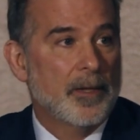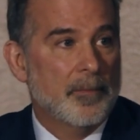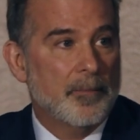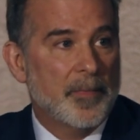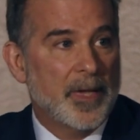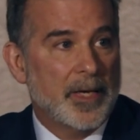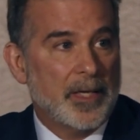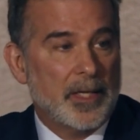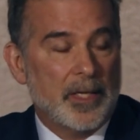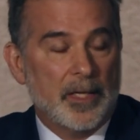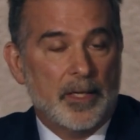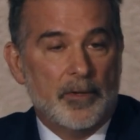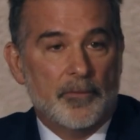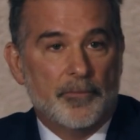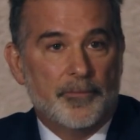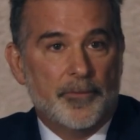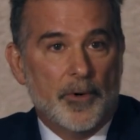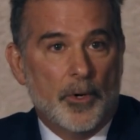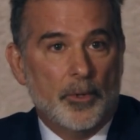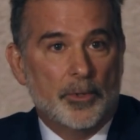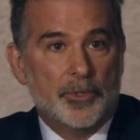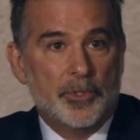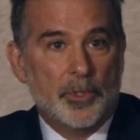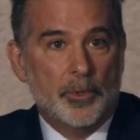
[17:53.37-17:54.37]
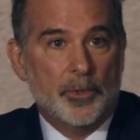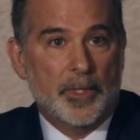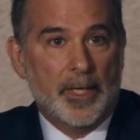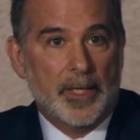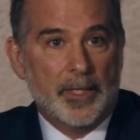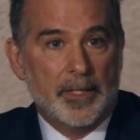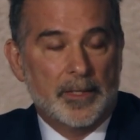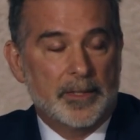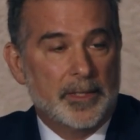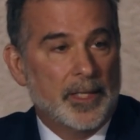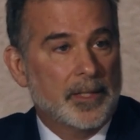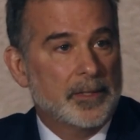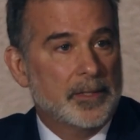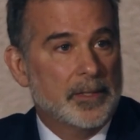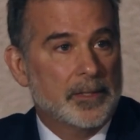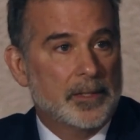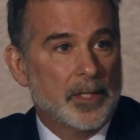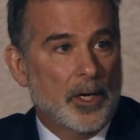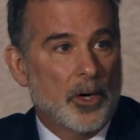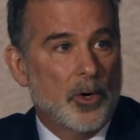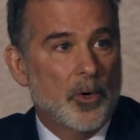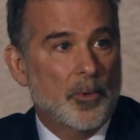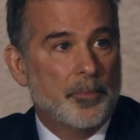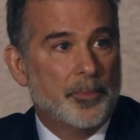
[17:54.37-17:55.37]
Many folks who get addicted
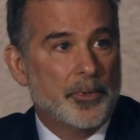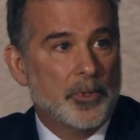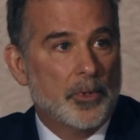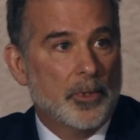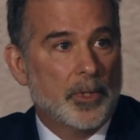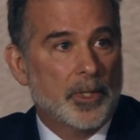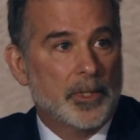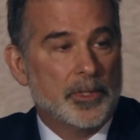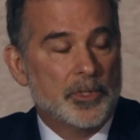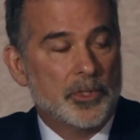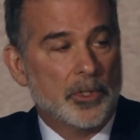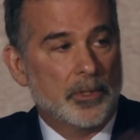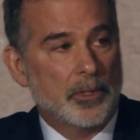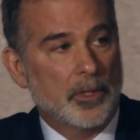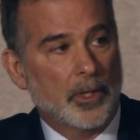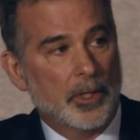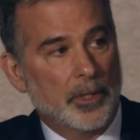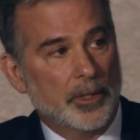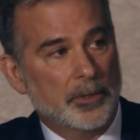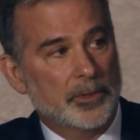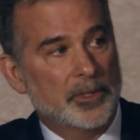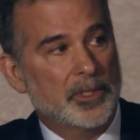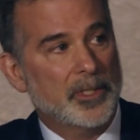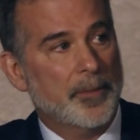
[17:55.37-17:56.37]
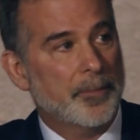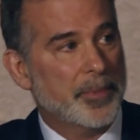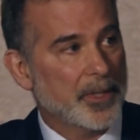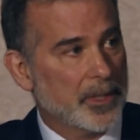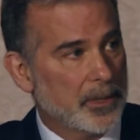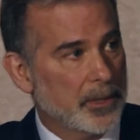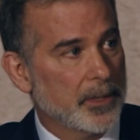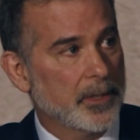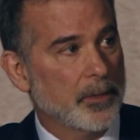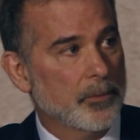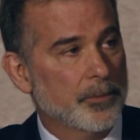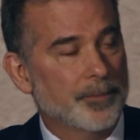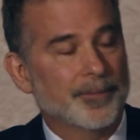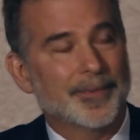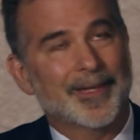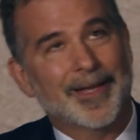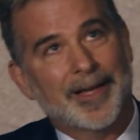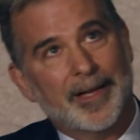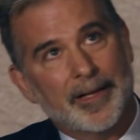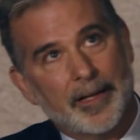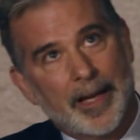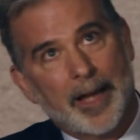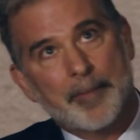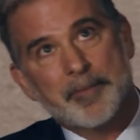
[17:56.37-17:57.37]
to opioids are typically,
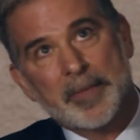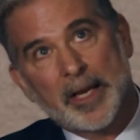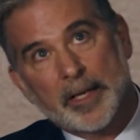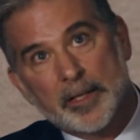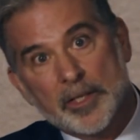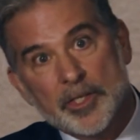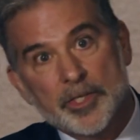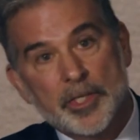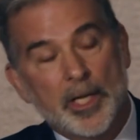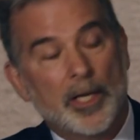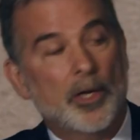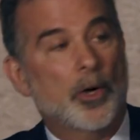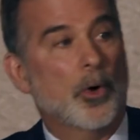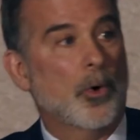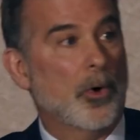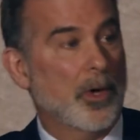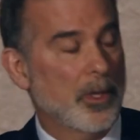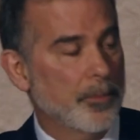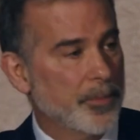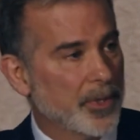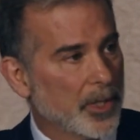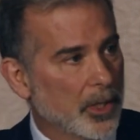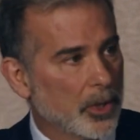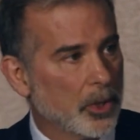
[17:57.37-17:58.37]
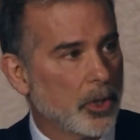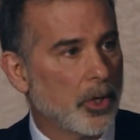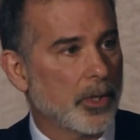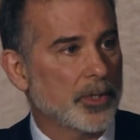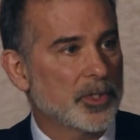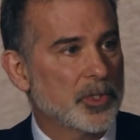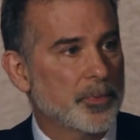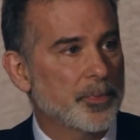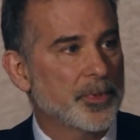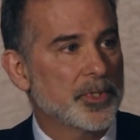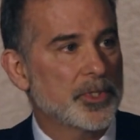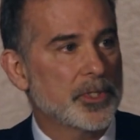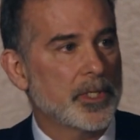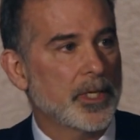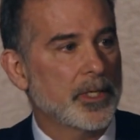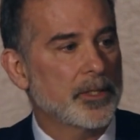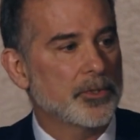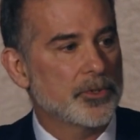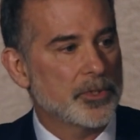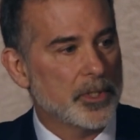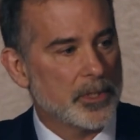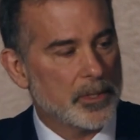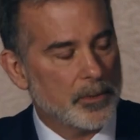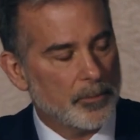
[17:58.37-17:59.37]
I'm not going to say all, but a large
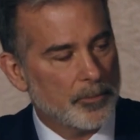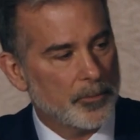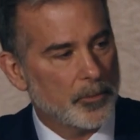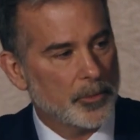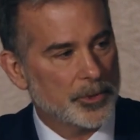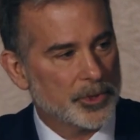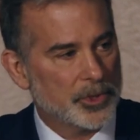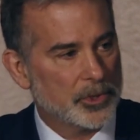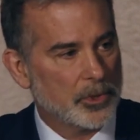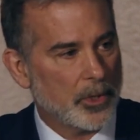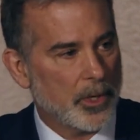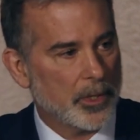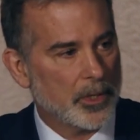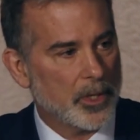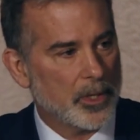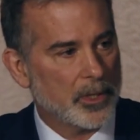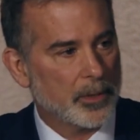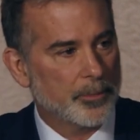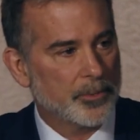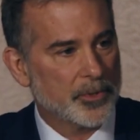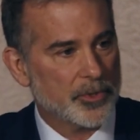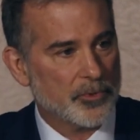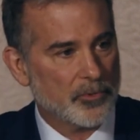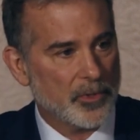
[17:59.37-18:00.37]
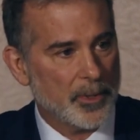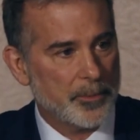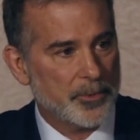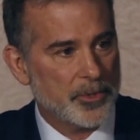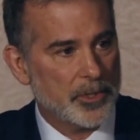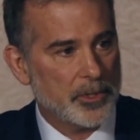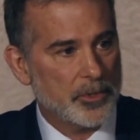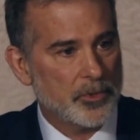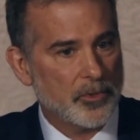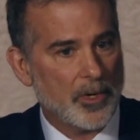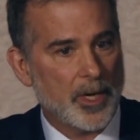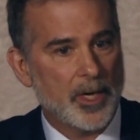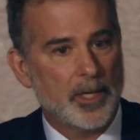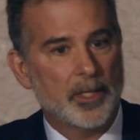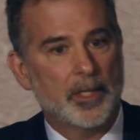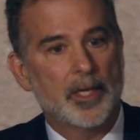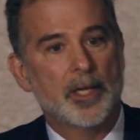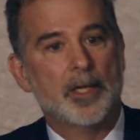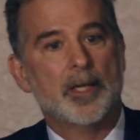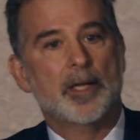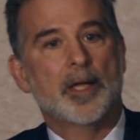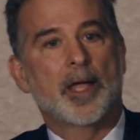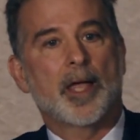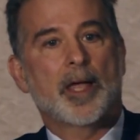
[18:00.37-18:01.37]
percentage of them will start on a prescription
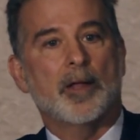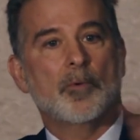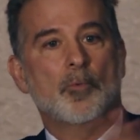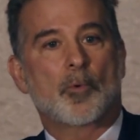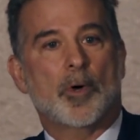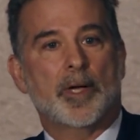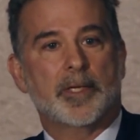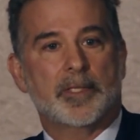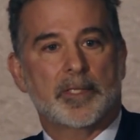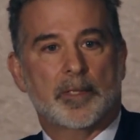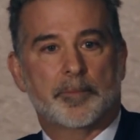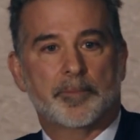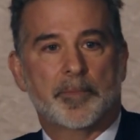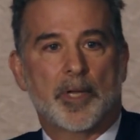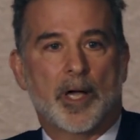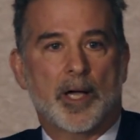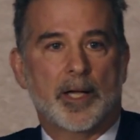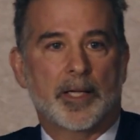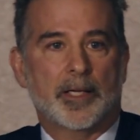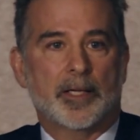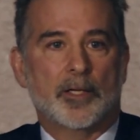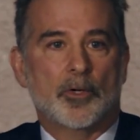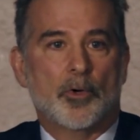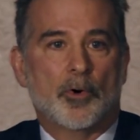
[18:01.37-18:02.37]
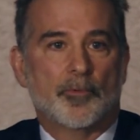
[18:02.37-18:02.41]
drug and wind up dying and